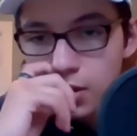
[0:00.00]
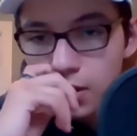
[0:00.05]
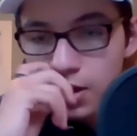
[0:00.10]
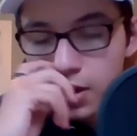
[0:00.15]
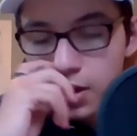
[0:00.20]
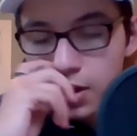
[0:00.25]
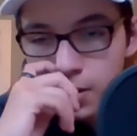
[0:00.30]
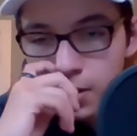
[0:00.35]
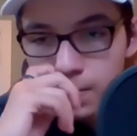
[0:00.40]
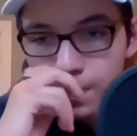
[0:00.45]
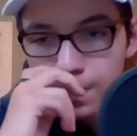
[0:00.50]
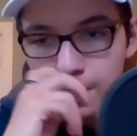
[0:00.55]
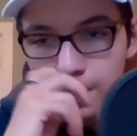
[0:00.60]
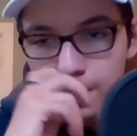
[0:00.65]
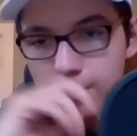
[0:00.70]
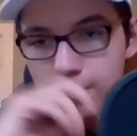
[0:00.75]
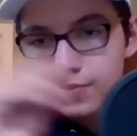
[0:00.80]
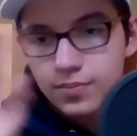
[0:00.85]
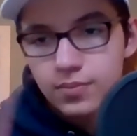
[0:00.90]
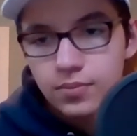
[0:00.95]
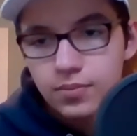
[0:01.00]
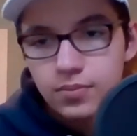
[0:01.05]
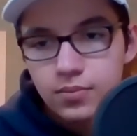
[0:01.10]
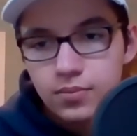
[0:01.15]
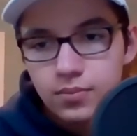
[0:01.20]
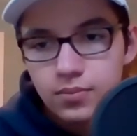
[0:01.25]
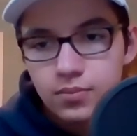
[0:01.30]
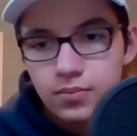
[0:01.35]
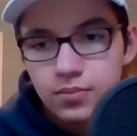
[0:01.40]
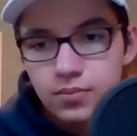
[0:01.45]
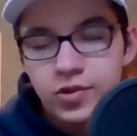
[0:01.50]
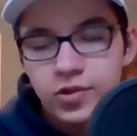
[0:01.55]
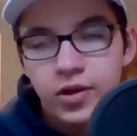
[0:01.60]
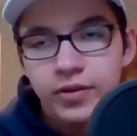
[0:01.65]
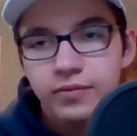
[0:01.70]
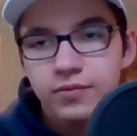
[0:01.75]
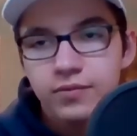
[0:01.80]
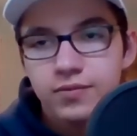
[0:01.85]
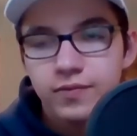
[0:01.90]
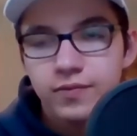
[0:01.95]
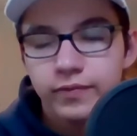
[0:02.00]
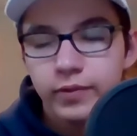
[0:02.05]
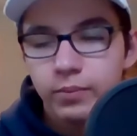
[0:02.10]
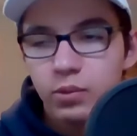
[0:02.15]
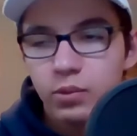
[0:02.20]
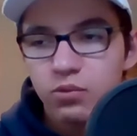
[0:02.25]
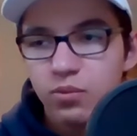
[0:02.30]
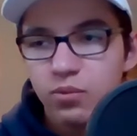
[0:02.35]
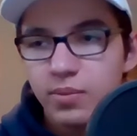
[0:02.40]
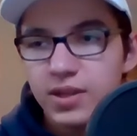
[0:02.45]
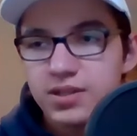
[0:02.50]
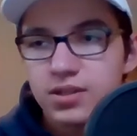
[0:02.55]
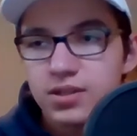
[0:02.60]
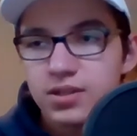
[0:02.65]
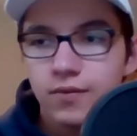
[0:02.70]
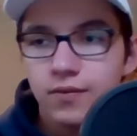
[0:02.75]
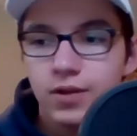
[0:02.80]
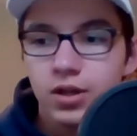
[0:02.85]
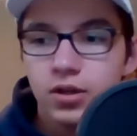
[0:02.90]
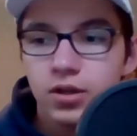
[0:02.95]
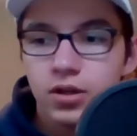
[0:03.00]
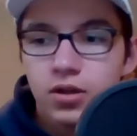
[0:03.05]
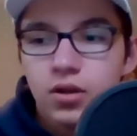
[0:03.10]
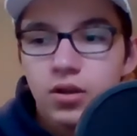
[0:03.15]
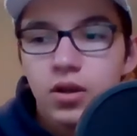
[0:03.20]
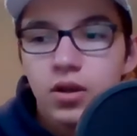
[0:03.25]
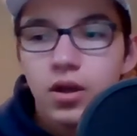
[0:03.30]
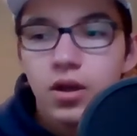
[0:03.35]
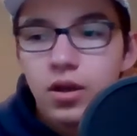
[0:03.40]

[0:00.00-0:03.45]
Um, Sorry to just flip up the pacing of the video here.